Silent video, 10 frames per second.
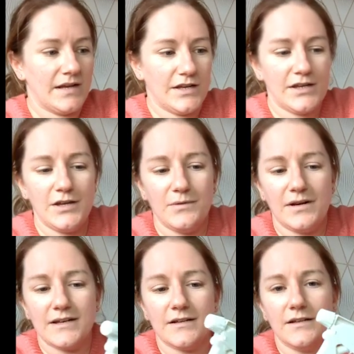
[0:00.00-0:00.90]
a cute
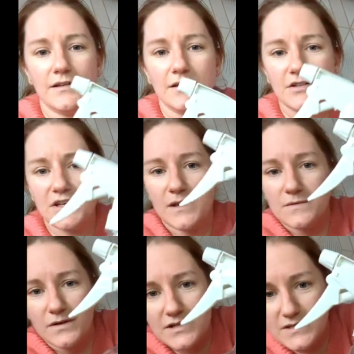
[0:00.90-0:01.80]
little, she keeps
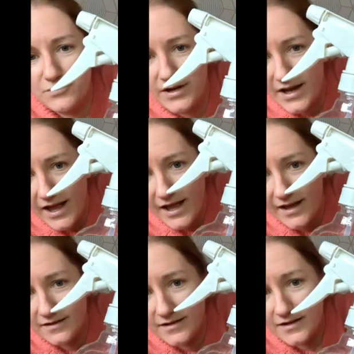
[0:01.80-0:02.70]
wanting to spray her
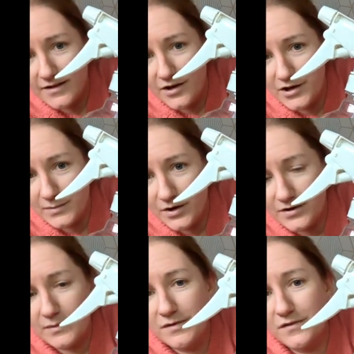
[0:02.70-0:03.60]
hair on a
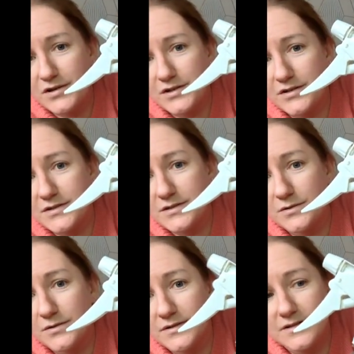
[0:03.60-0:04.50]
morning before she goes to
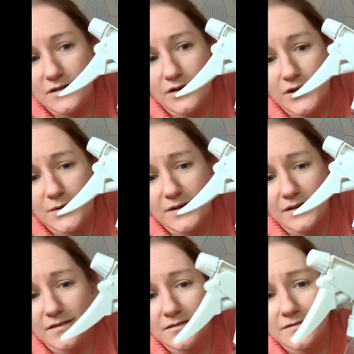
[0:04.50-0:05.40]
school, so I got a cute
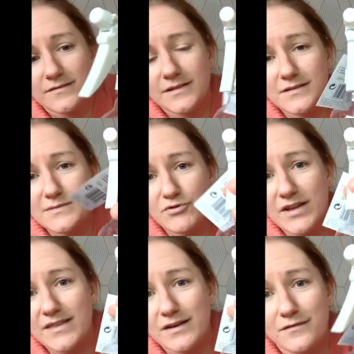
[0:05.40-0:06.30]
little
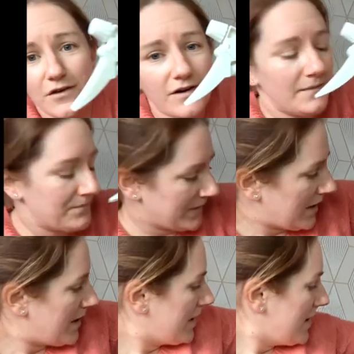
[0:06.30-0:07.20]
spray thing for her.
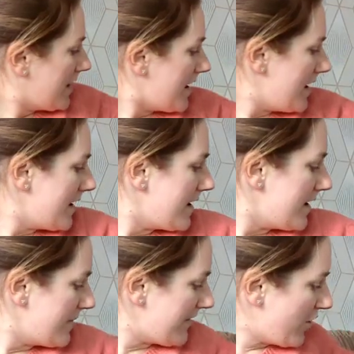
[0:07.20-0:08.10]

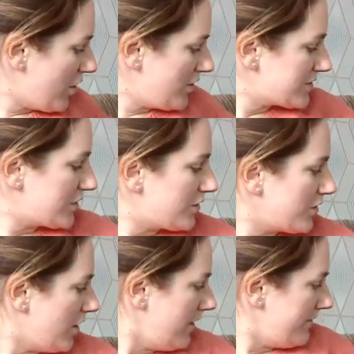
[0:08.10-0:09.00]
I've also
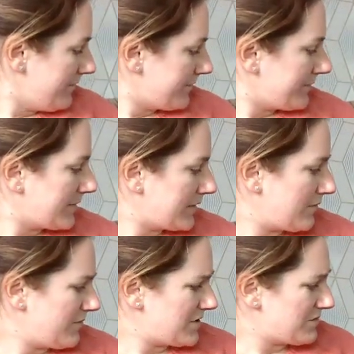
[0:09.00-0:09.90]
got,
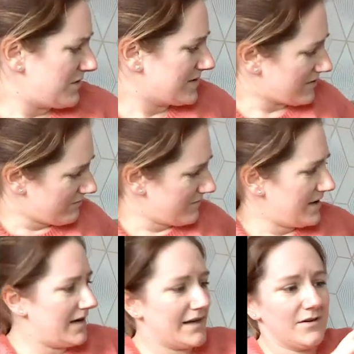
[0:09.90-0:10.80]
which was
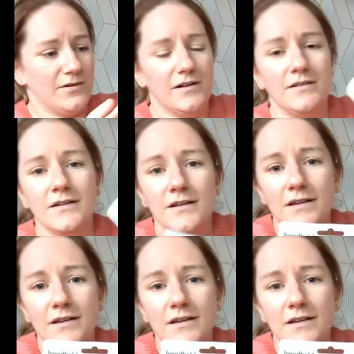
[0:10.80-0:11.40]
really cool,